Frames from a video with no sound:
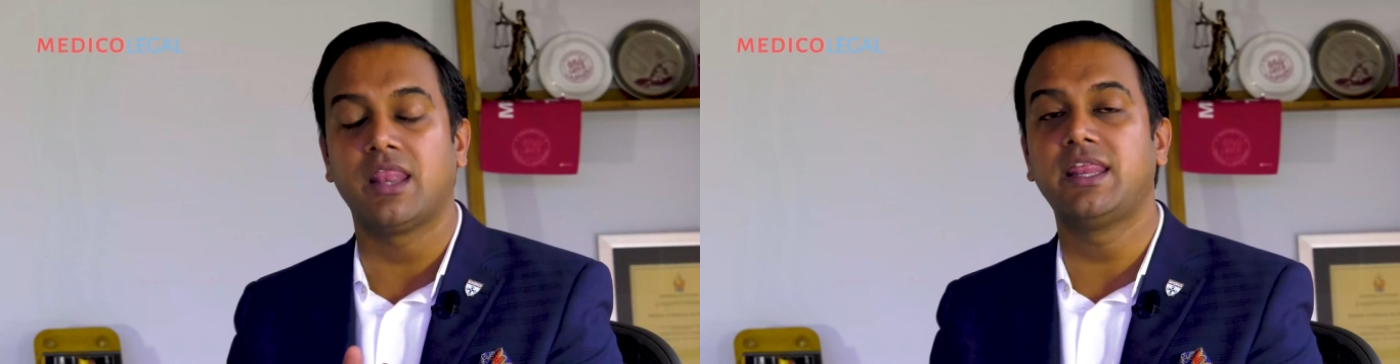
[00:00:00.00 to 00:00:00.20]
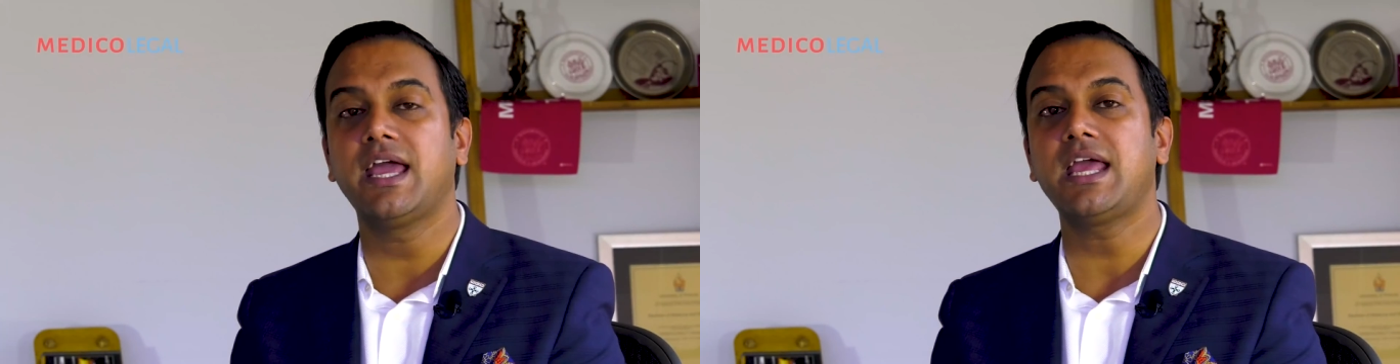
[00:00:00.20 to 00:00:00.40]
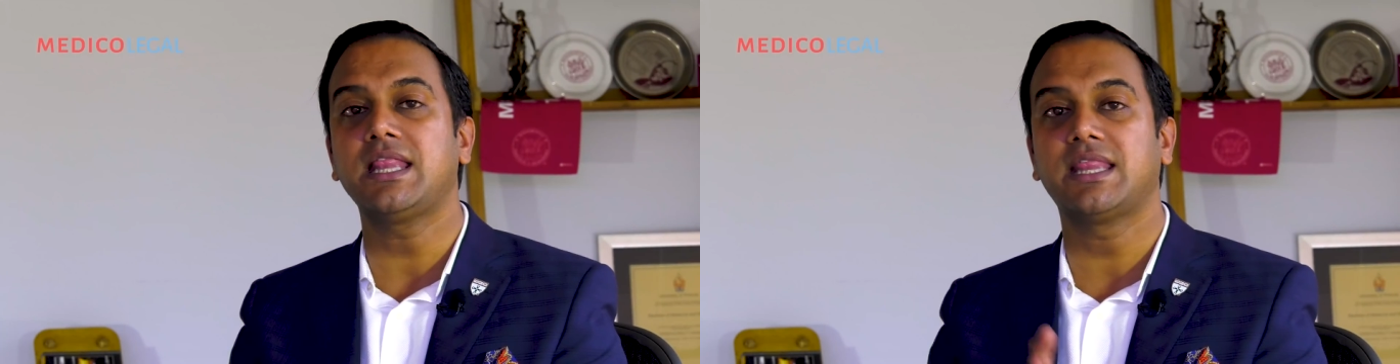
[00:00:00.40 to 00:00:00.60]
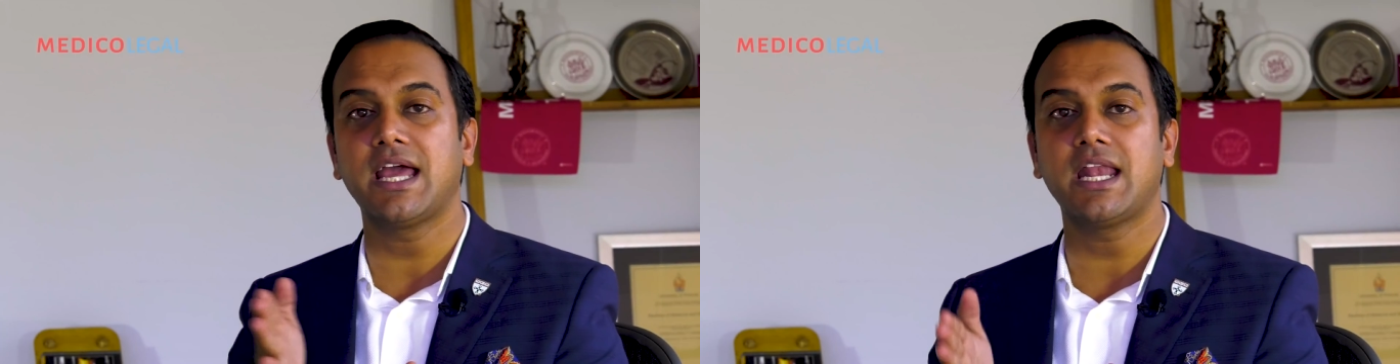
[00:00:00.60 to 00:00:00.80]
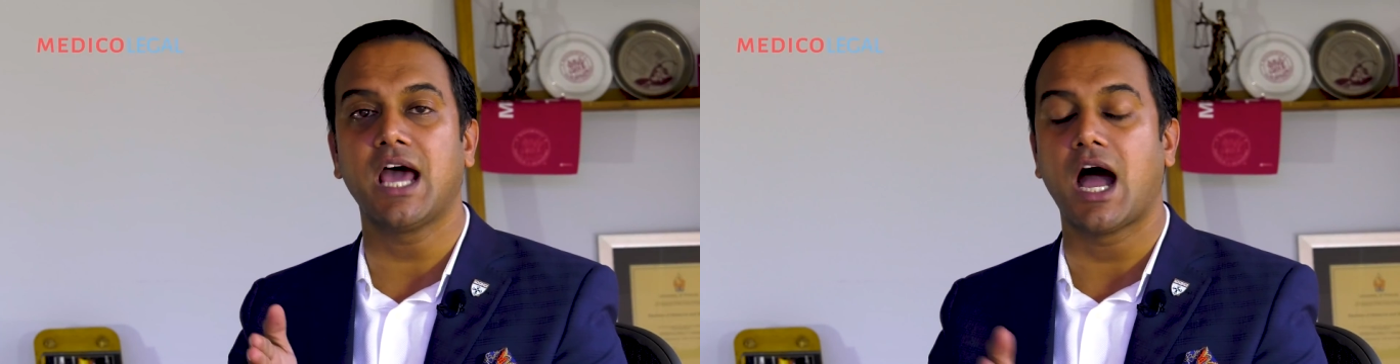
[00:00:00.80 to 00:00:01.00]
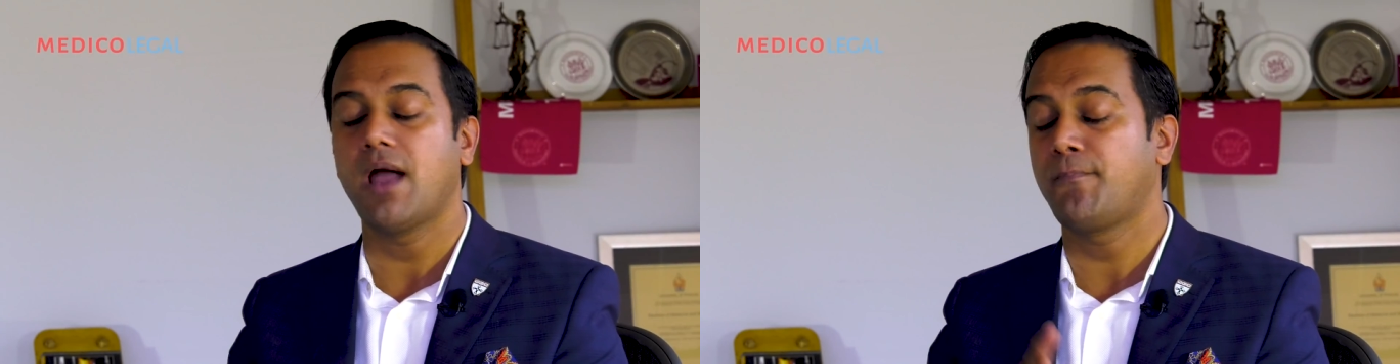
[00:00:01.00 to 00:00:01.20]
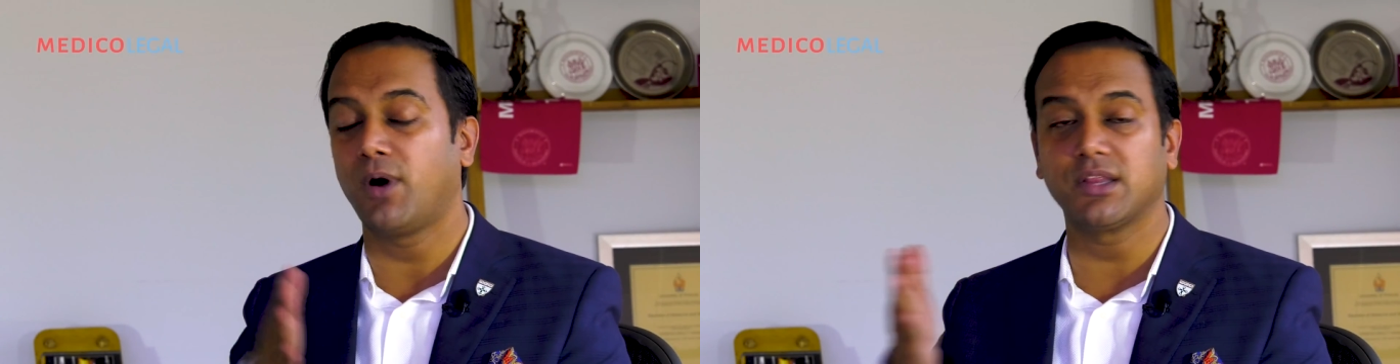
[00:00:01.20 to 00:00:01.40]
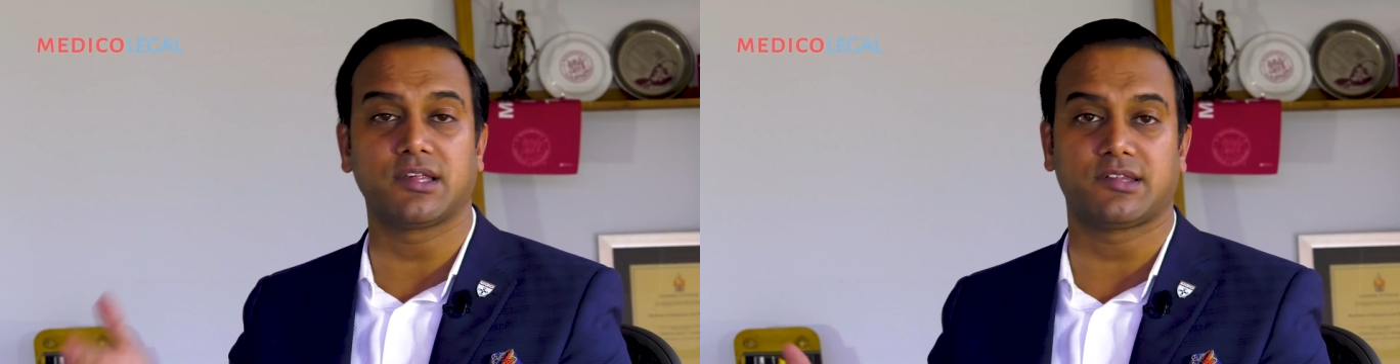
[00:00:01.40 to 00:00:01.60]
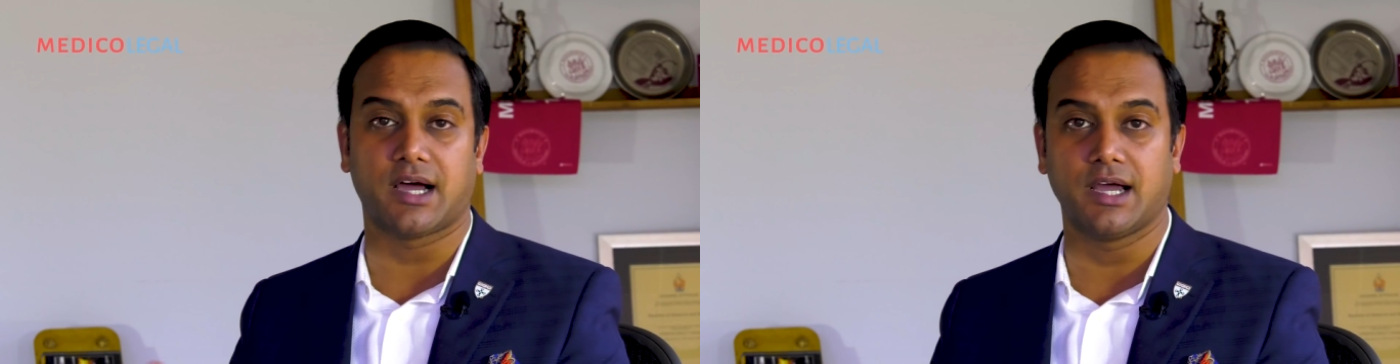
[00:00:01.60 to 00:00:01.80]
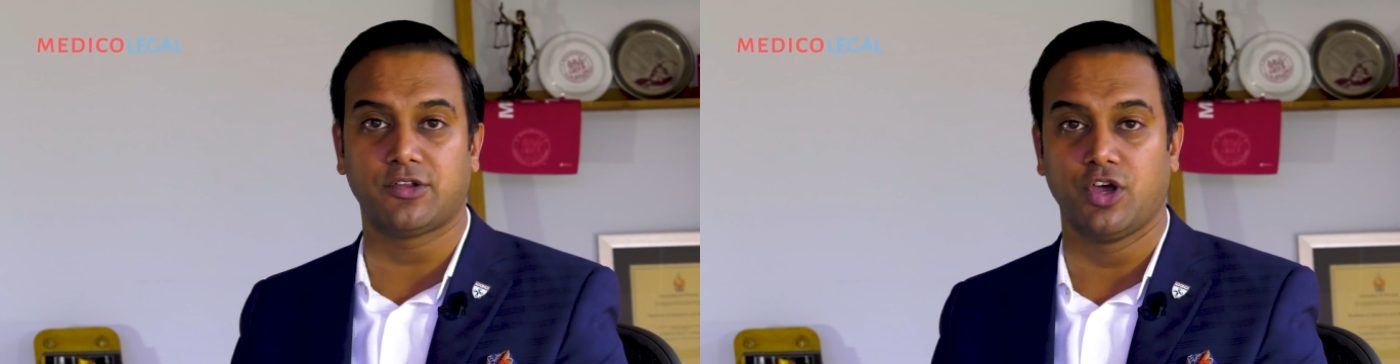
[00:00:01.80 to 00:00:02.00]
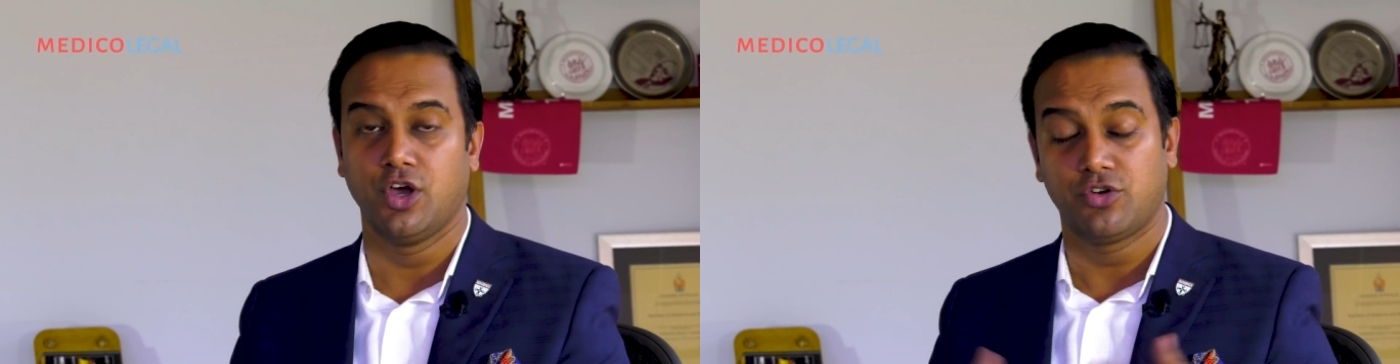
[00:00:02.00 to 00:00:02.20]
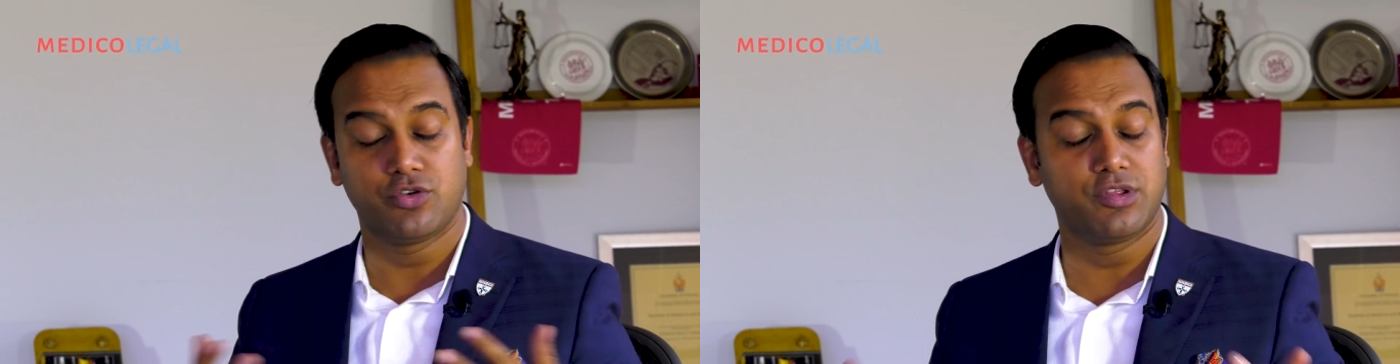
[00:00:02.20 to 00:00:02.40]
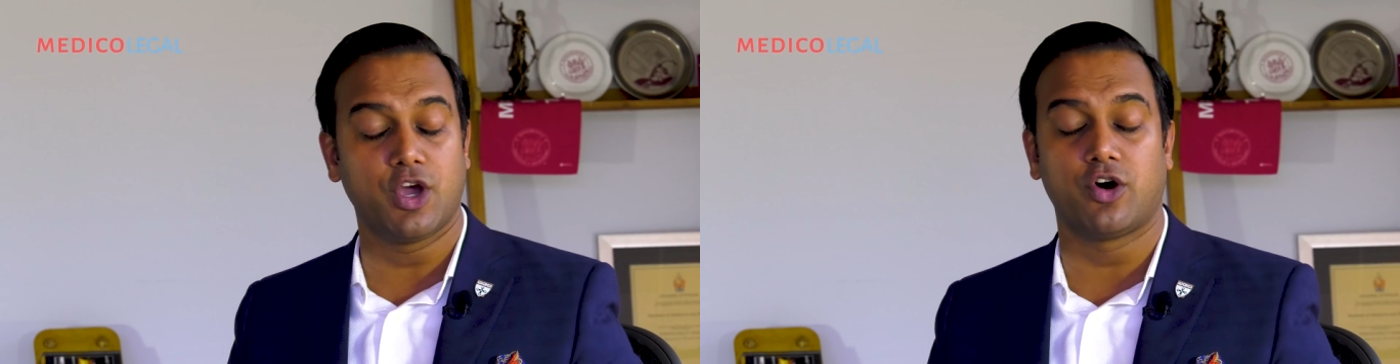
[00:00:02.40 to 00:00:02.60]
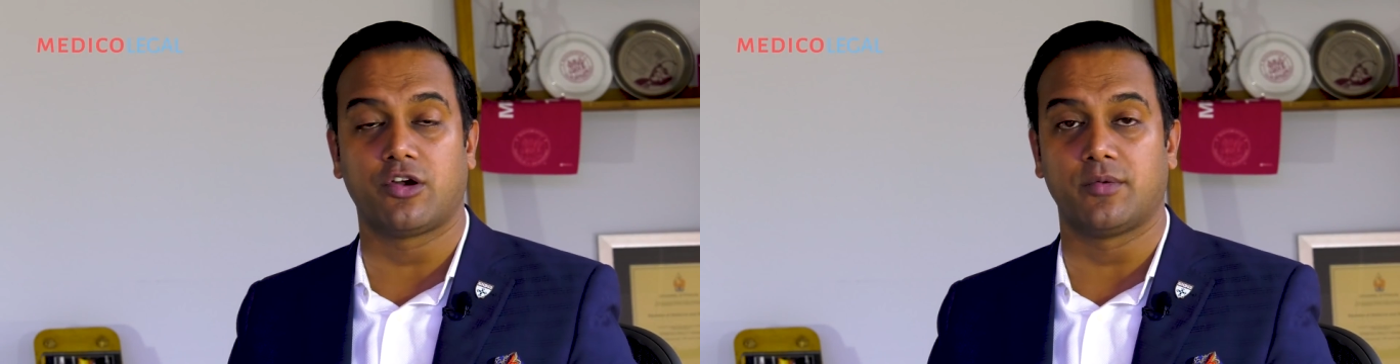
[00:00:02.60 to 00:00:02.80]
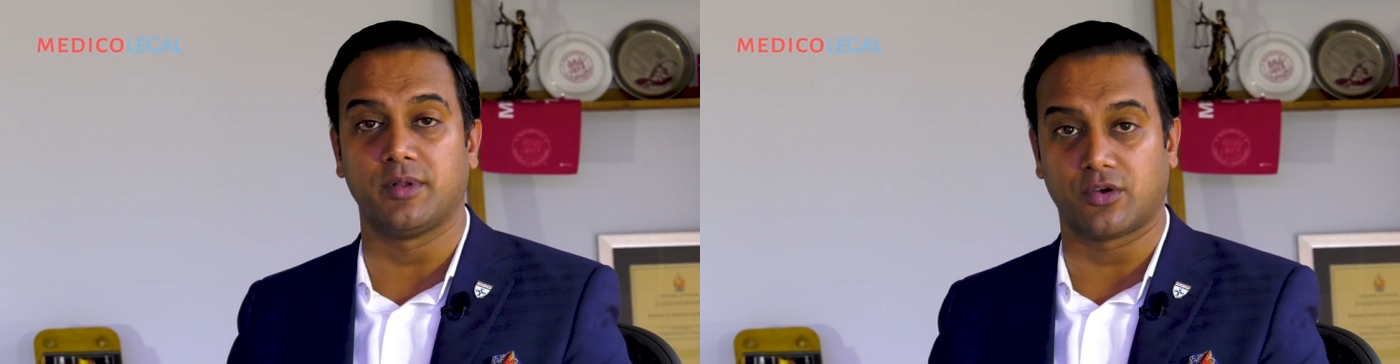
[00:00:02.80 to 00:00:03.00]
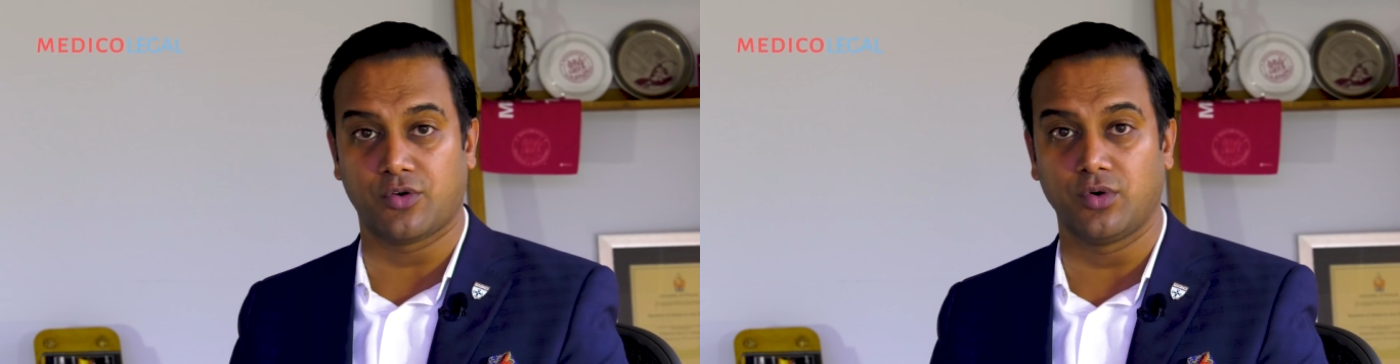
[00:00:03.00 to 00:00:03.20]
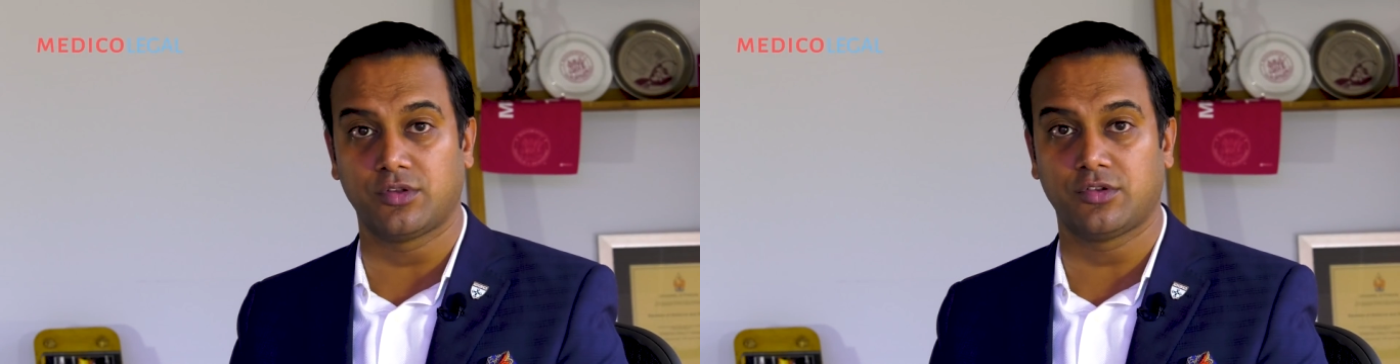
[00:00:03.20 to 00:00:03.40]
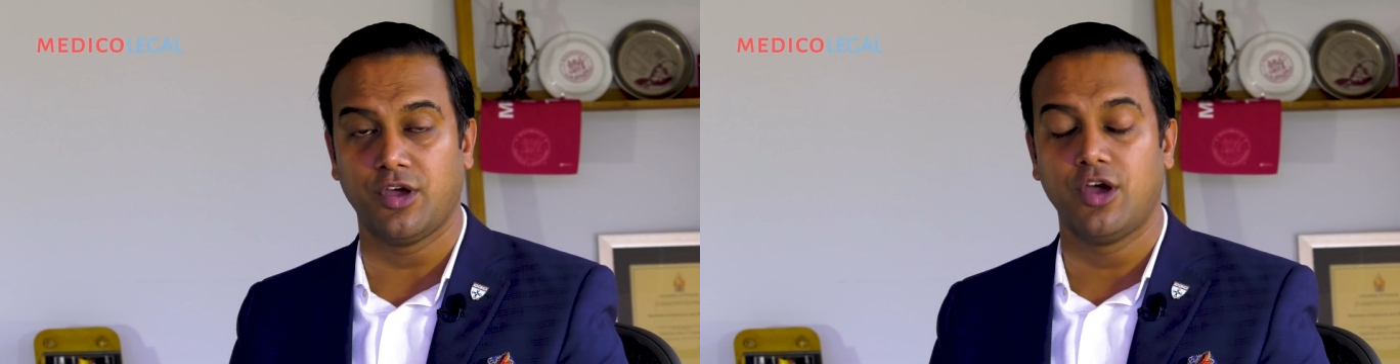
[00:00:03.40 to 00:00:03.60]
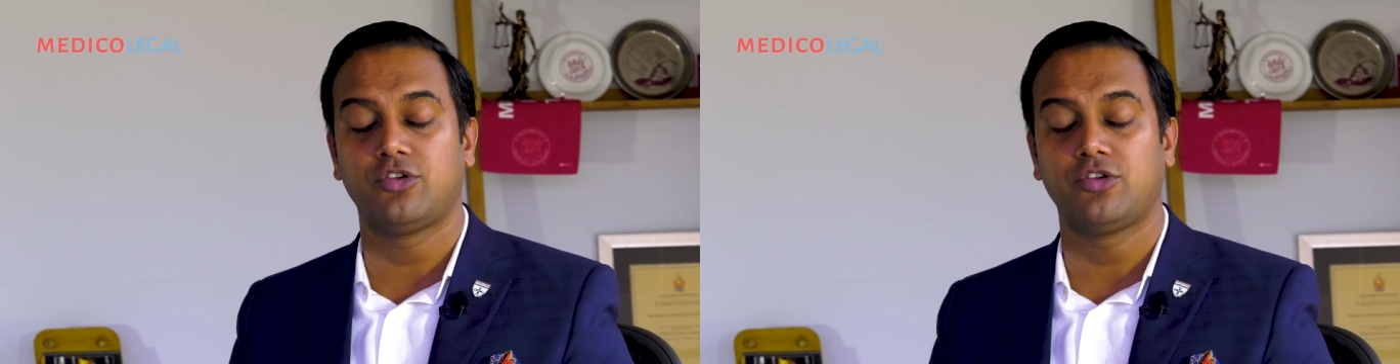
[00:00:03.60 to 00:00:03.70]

they then hypothesized to the honorable courts,